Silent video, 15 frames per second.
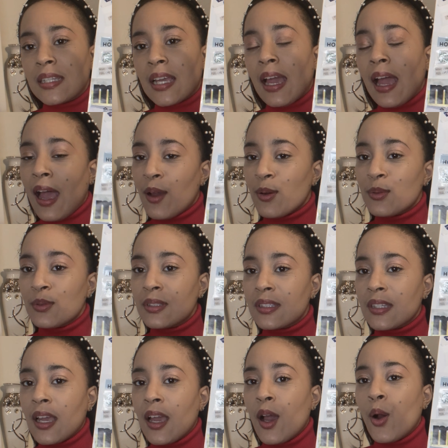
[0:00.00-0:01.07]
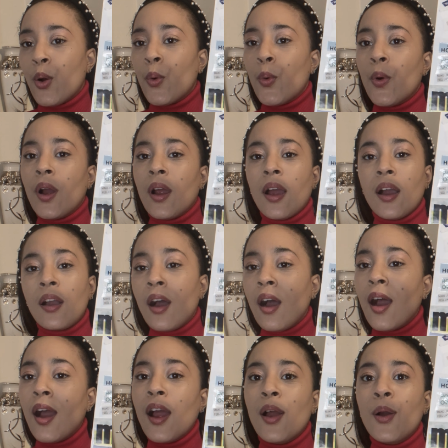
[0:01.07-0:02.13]
a house or a
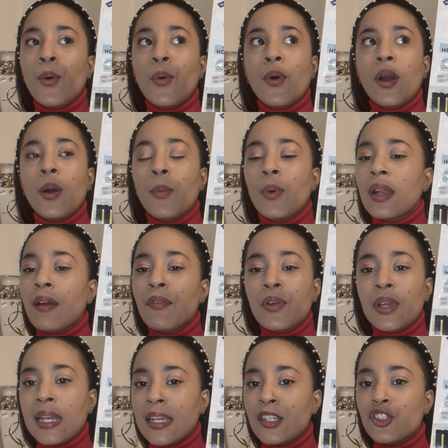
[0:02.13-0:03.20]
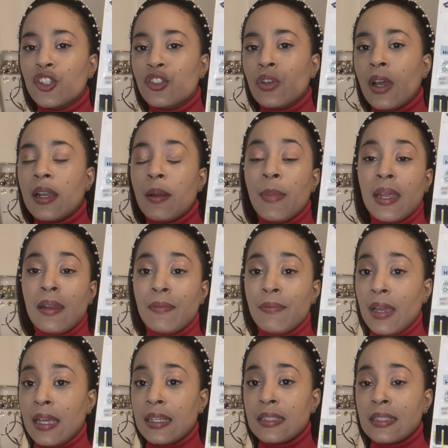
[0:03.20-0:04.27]
car or whatever it is you're trying to
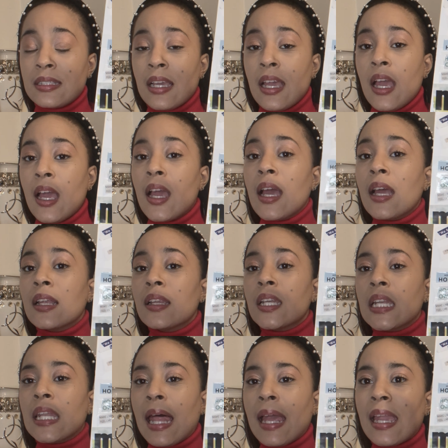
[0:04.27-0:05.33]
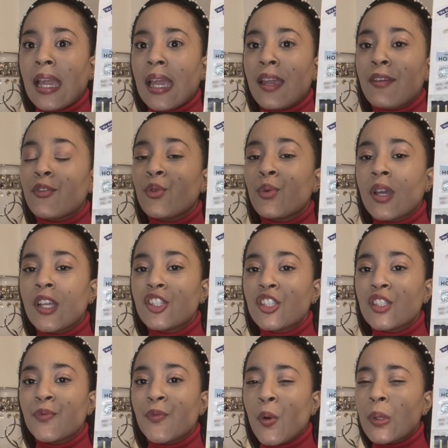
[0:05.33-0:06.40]
manifest like if you can
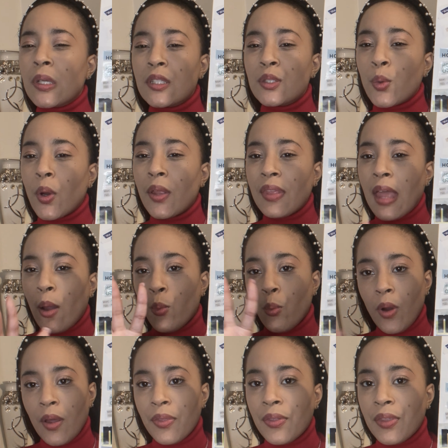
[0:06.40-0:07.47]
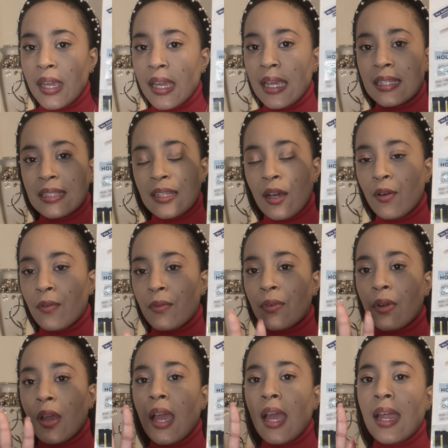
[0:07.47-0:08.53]
just focus on that one thing itself
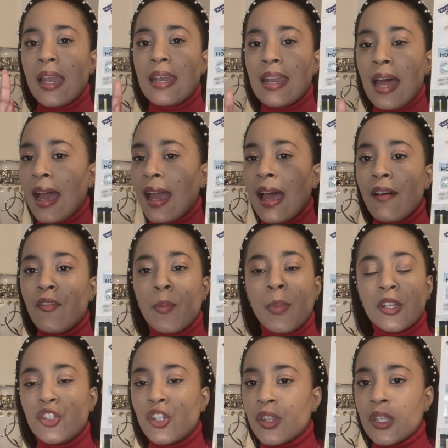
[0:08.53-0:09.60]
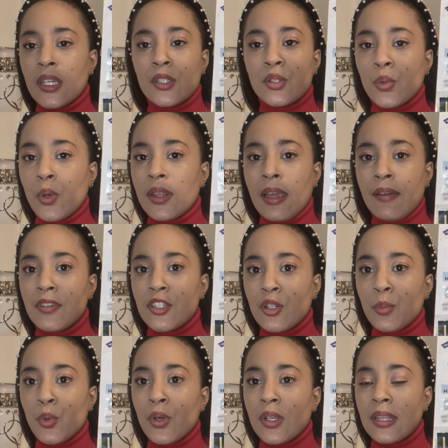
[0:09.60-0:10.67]
not have a bunch of things on that vision
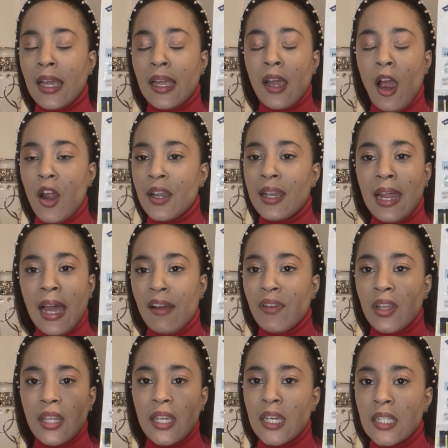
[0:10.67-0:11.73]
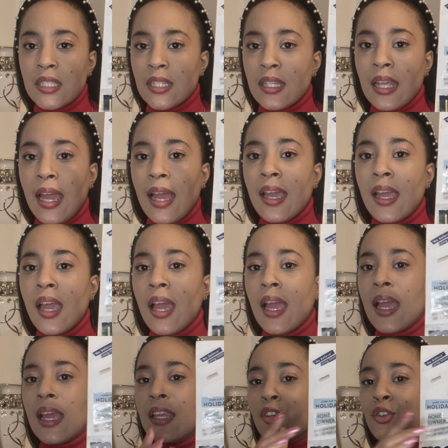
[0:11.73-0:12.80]
board that are not related to that
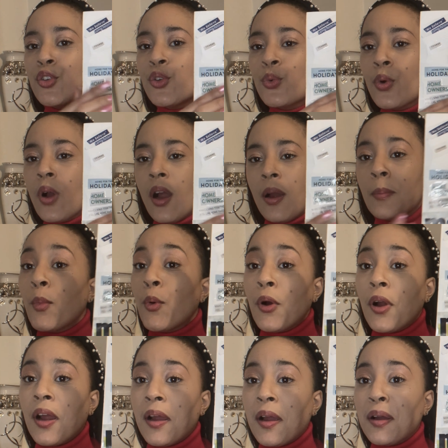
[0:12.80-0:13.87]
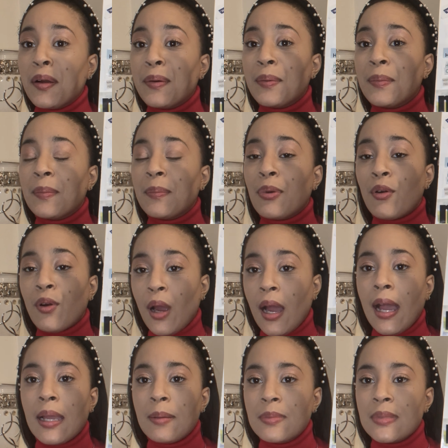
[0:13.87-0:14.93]
you are more
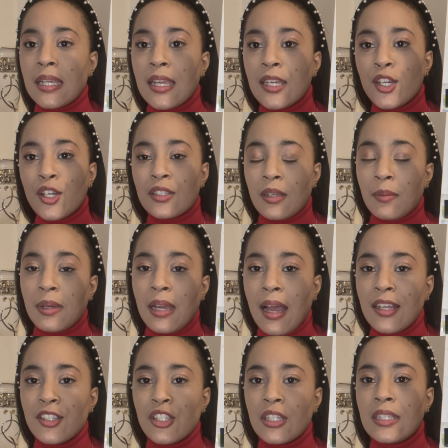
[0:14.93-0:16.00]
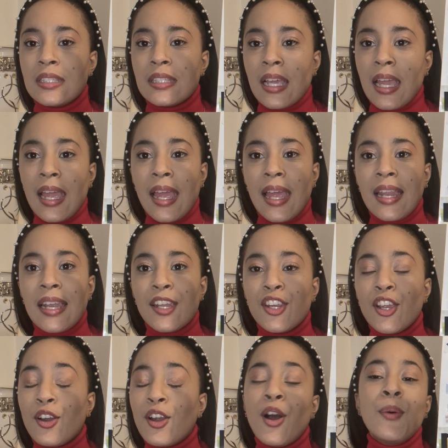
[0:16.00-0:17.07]
primed in your subconscious and
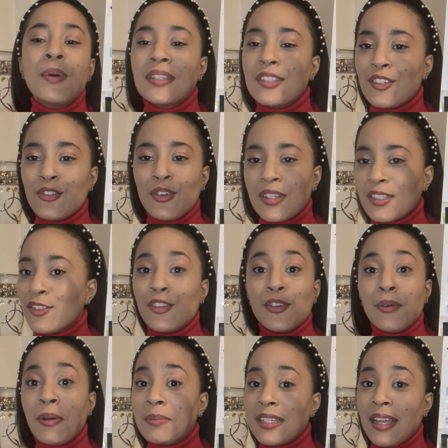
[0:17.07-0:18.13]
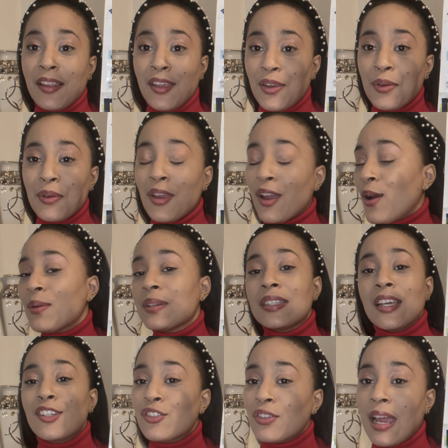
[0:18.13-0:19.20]
you're going to draw it to you i'm telling you you're going to
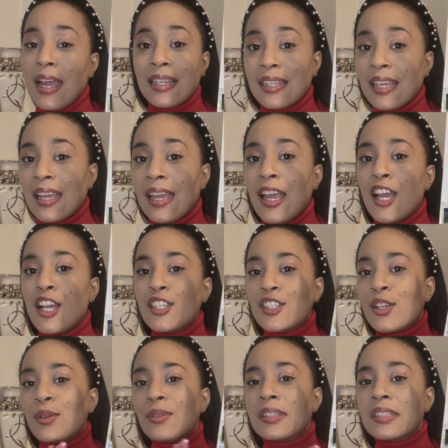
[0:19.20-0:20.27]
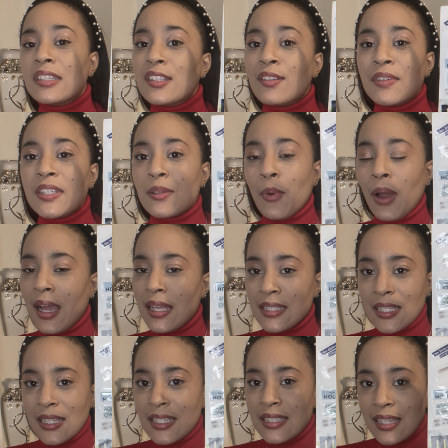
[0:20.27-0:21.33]
attract it so this is the reason why i
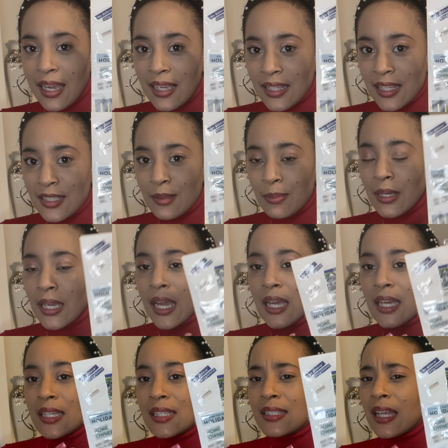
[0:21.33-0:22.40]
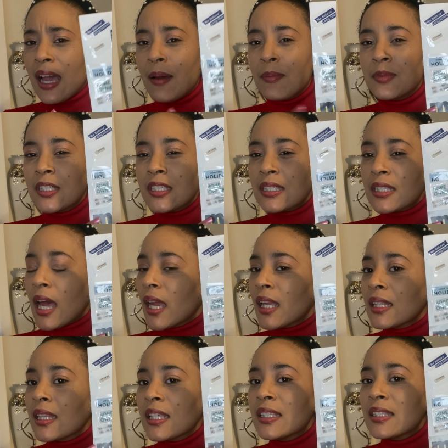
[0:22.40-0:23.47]
did this like this because i'm just like
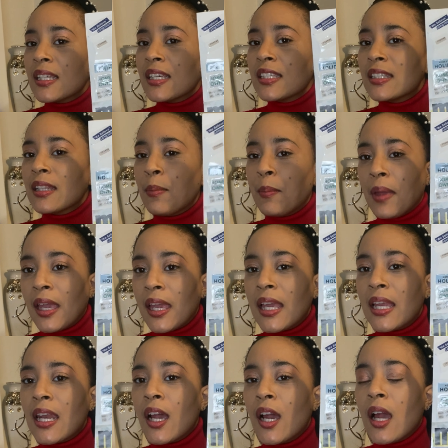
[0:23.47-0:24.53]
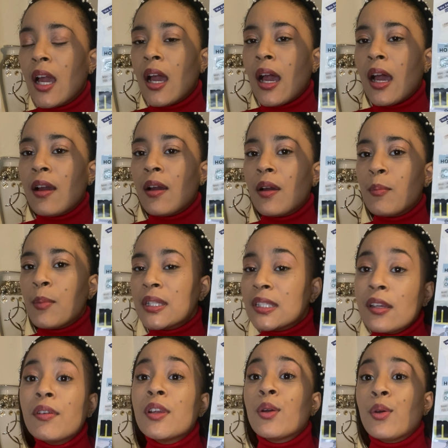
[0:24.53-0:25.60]
this is the main
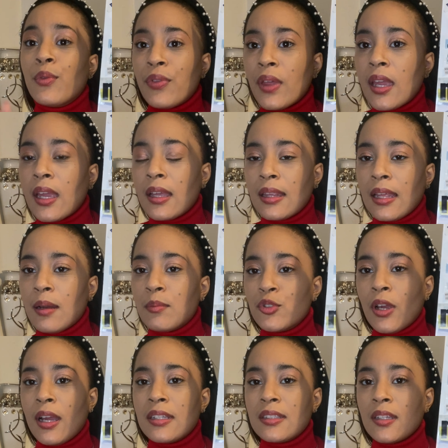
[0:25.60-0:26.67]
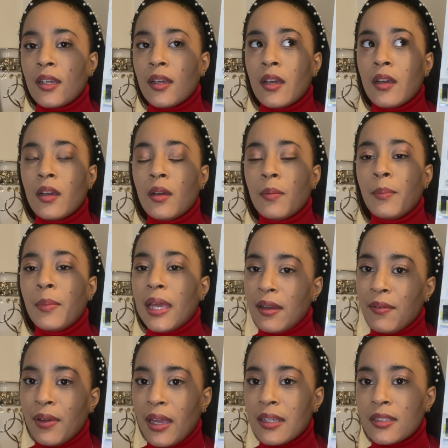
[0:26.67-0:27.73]
material thing that I'm trying to
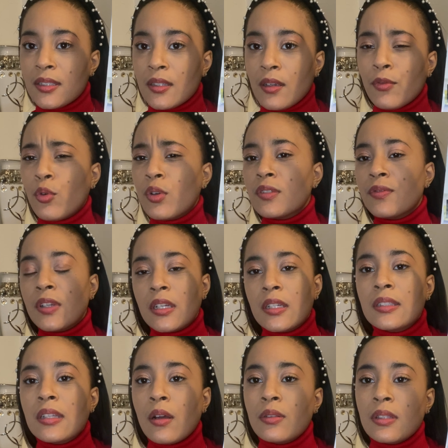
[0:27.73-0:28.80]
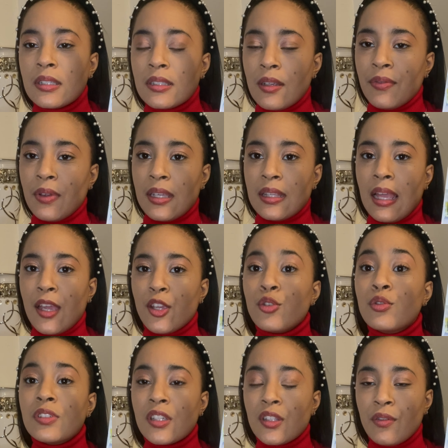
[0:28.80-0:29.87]
manifest. Of course, fitness, health, and stuff like that, you
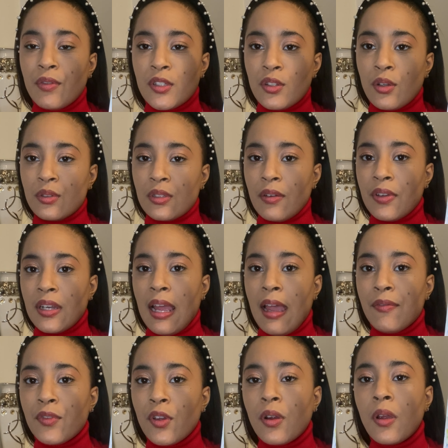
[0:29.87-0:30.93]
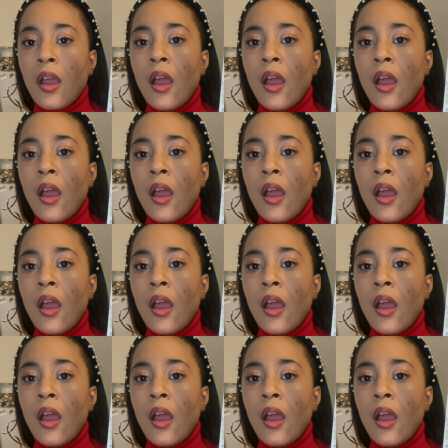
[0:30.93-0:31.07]
see the results of it after.